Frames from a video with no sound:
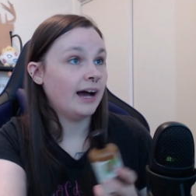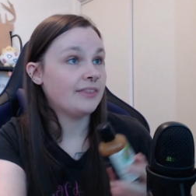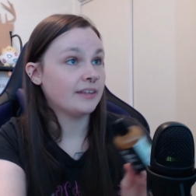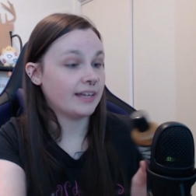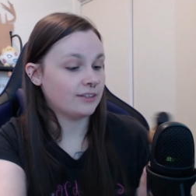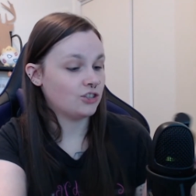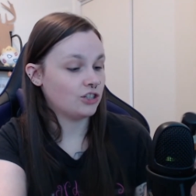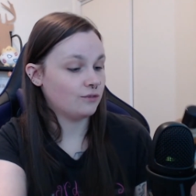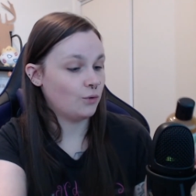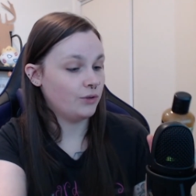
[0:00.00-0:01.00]
I think that's
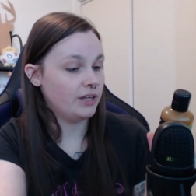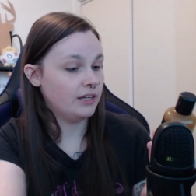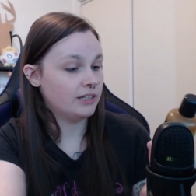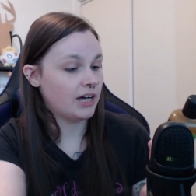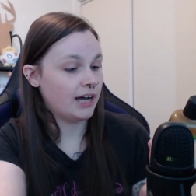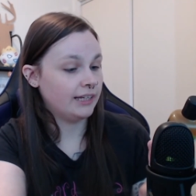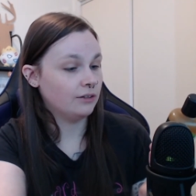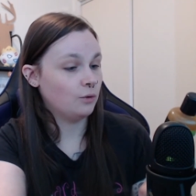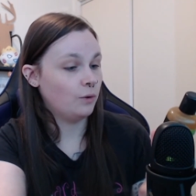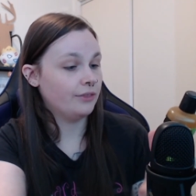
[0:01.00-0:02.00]
just for the tiny
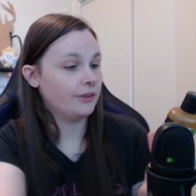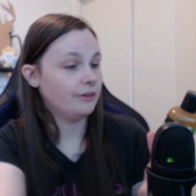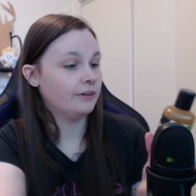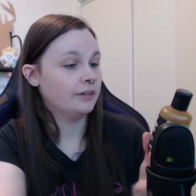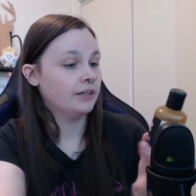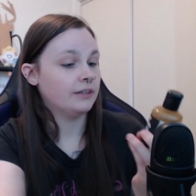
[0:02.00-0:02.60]
little one though.